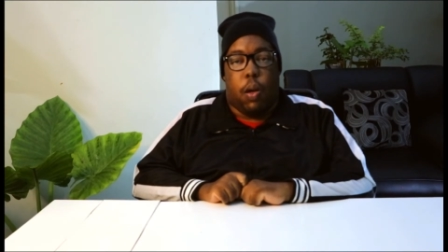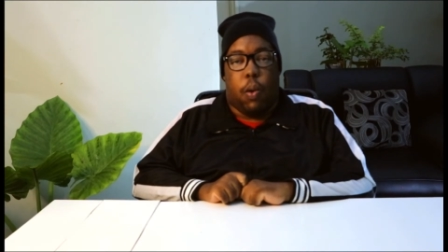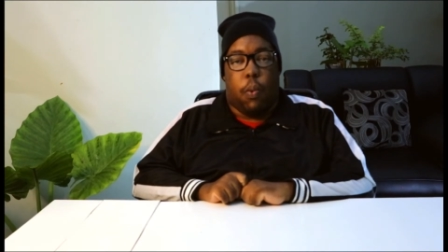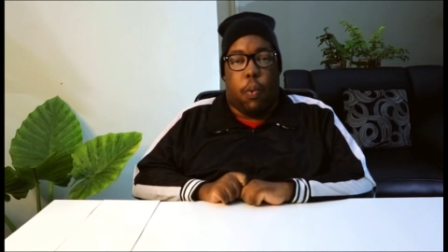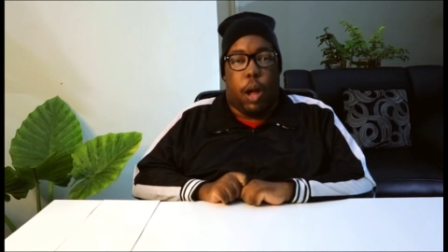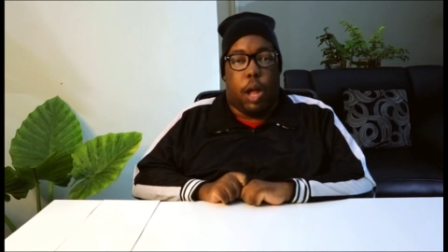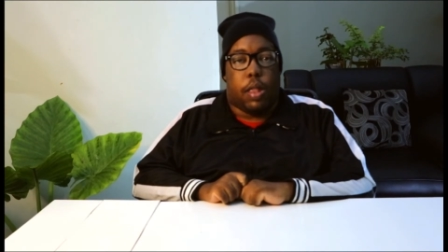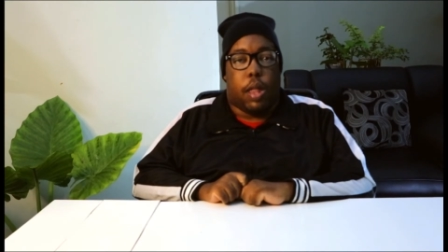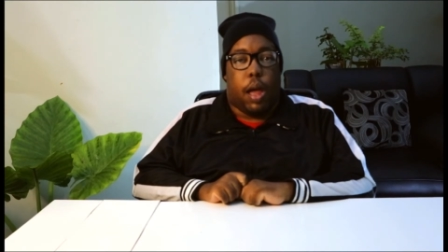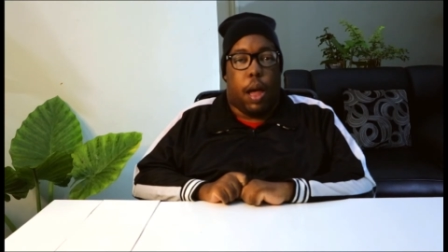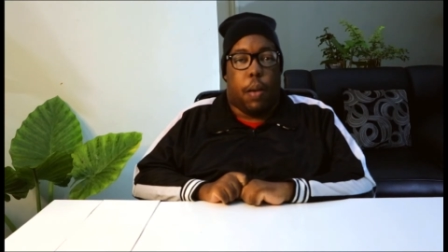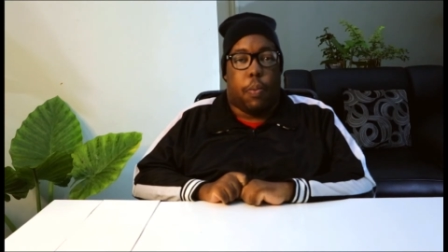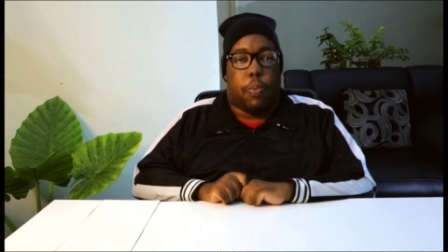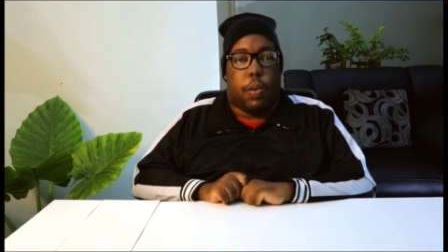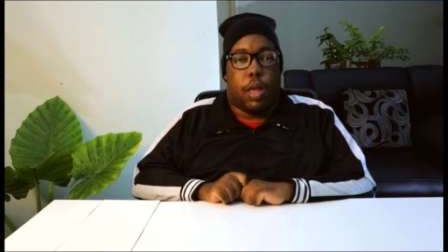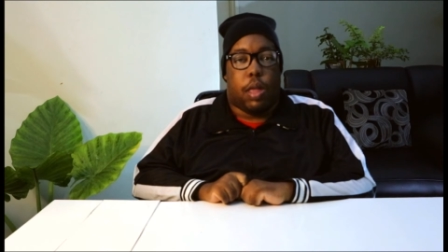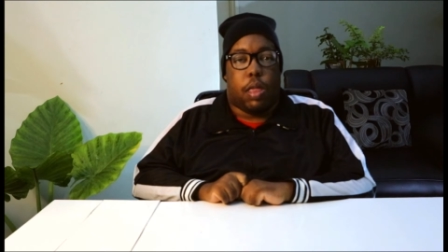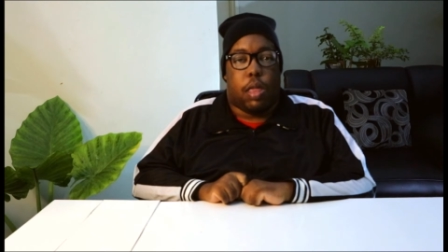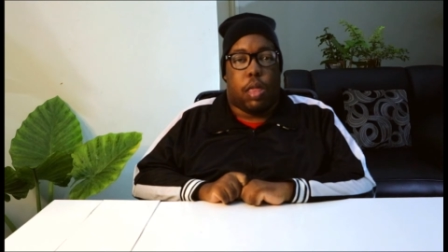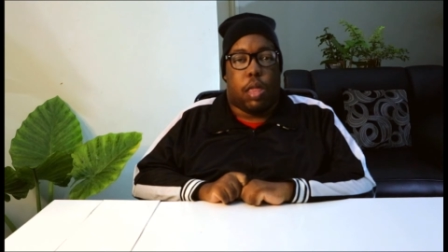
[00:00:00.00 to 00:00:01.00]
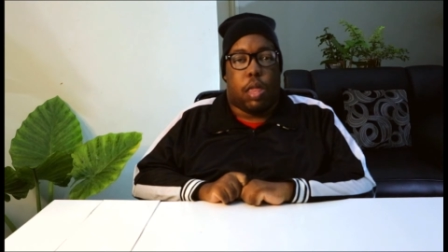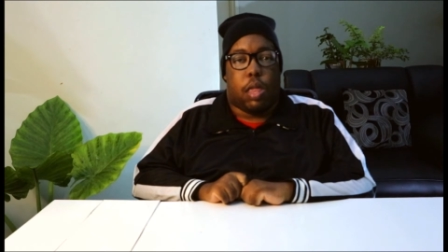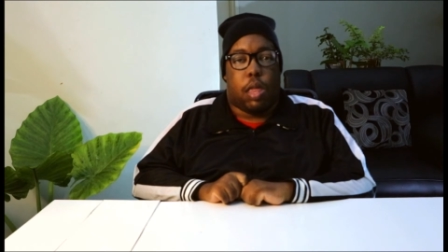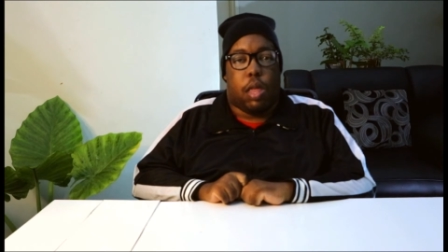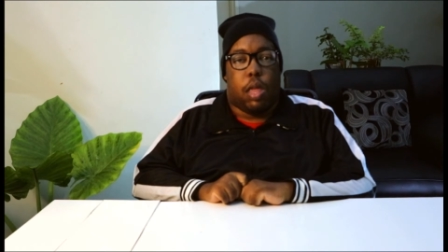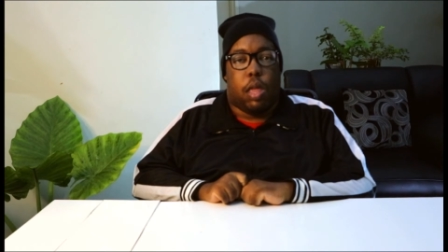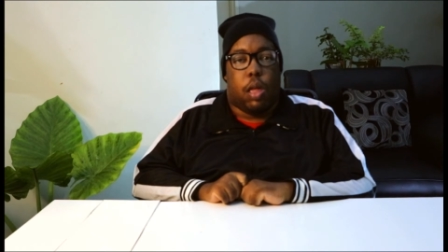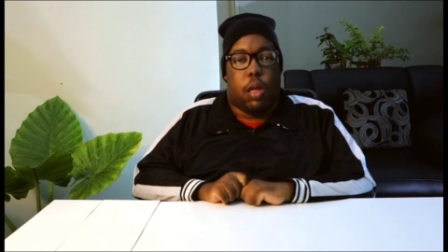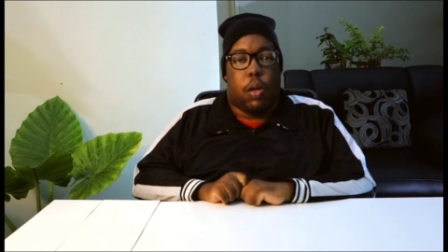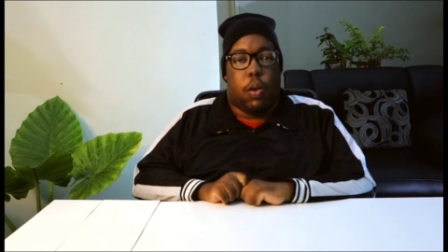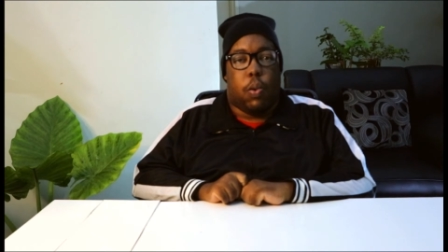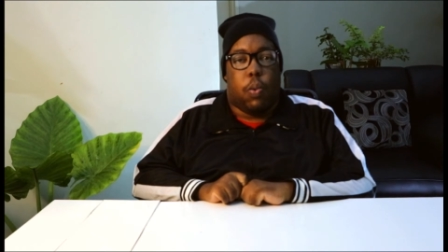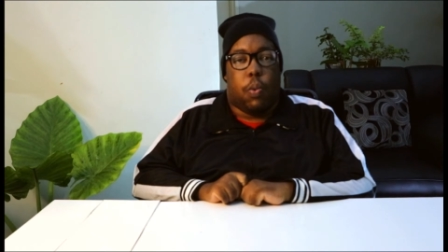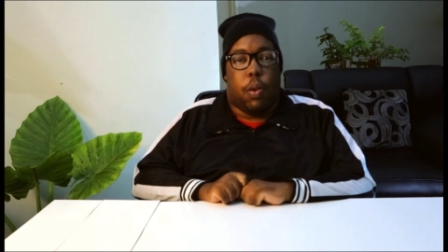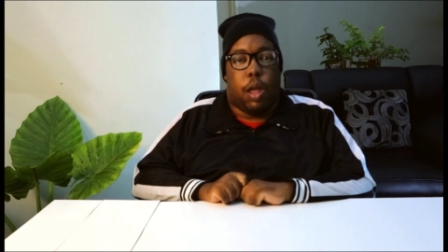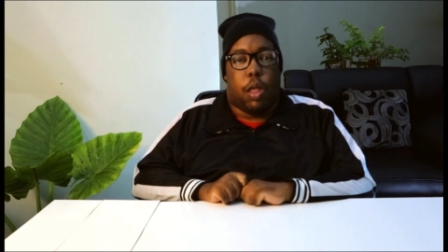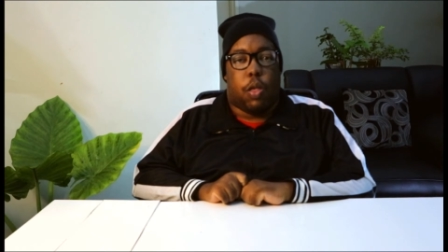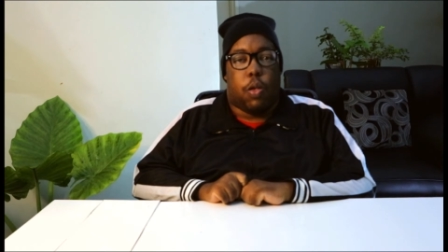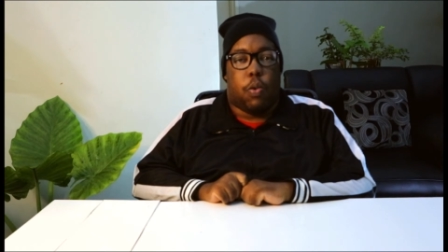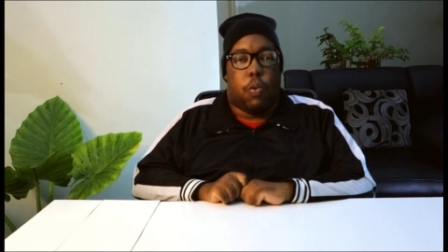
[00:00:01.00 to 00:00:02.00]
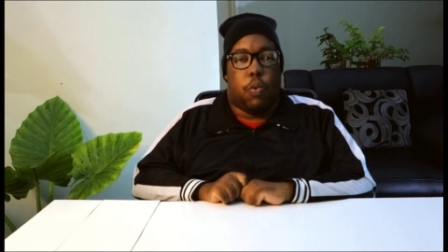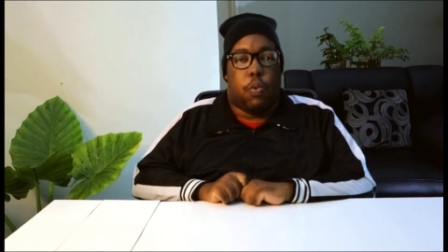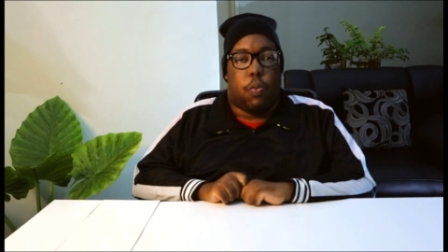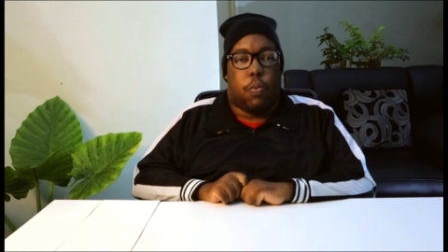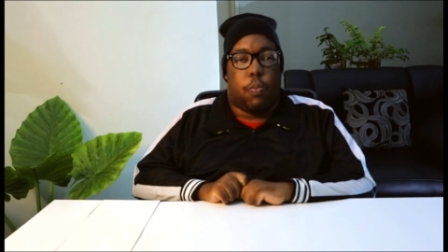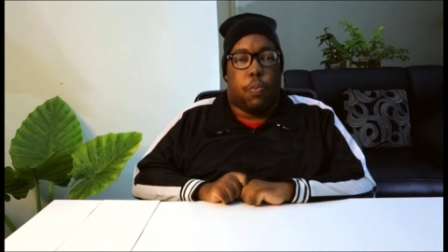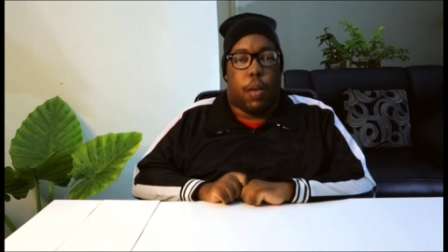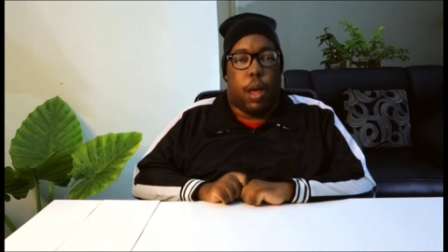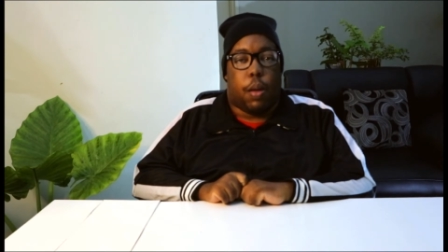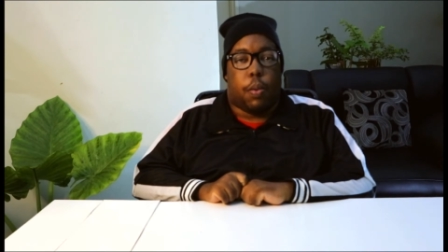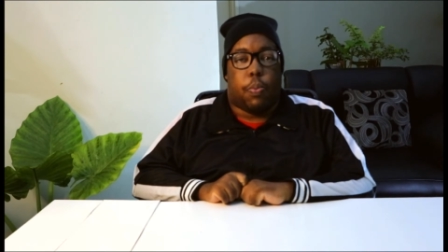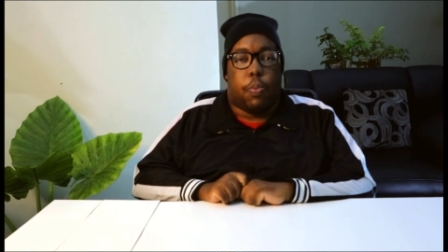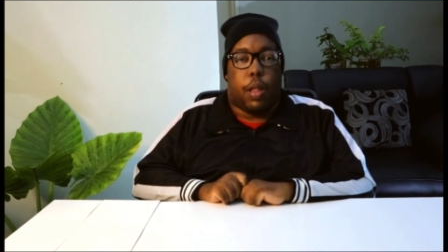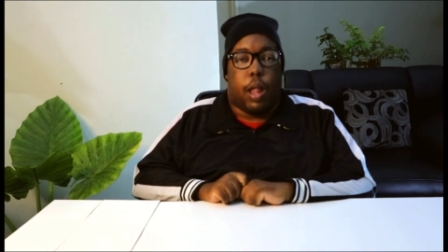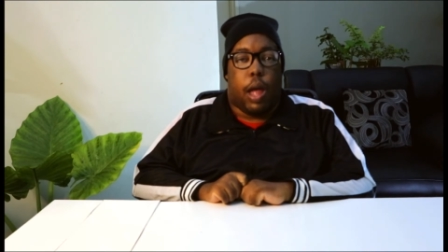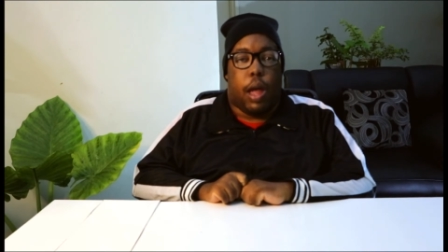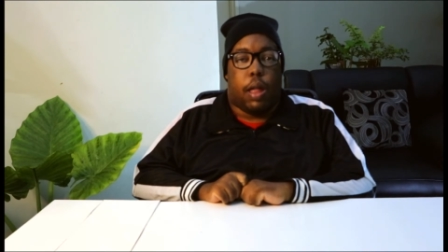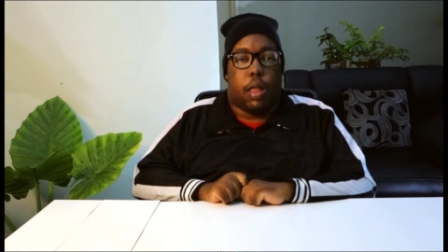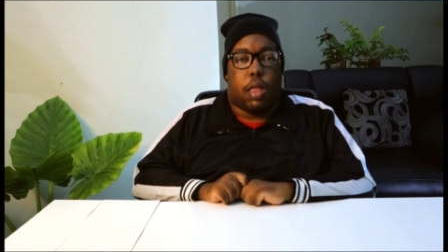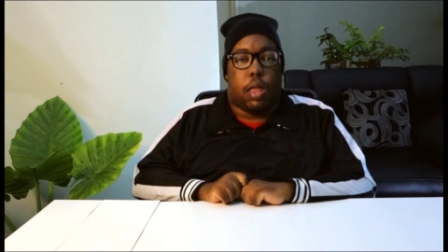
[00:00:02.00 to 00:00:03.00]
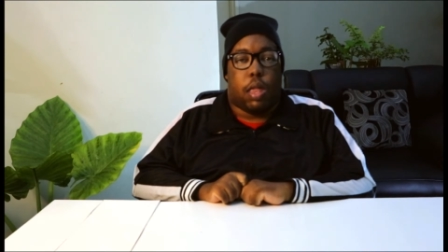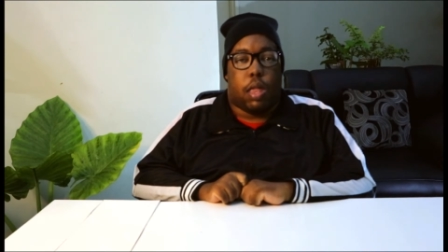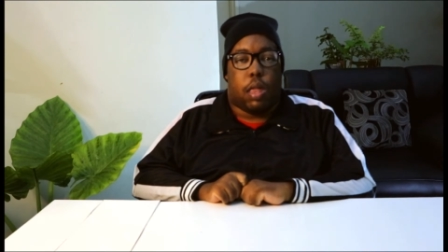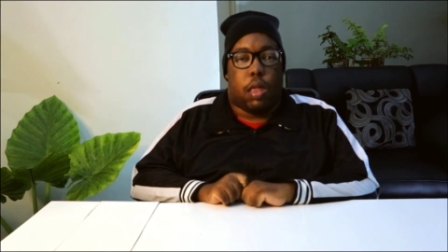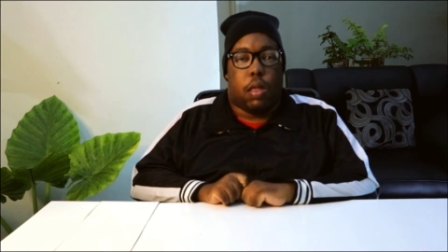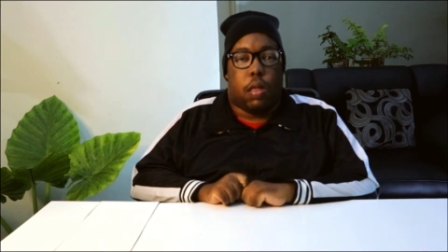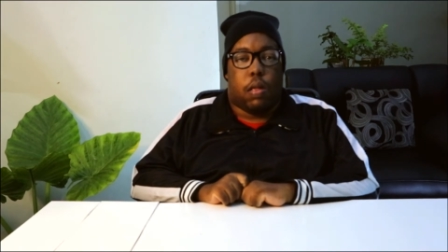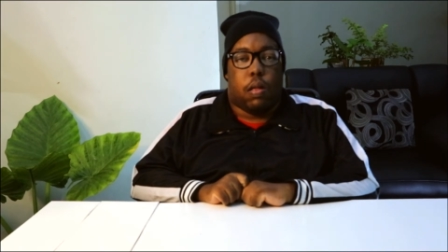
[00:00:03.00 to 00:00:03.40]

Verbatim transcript: what happens when you make plans.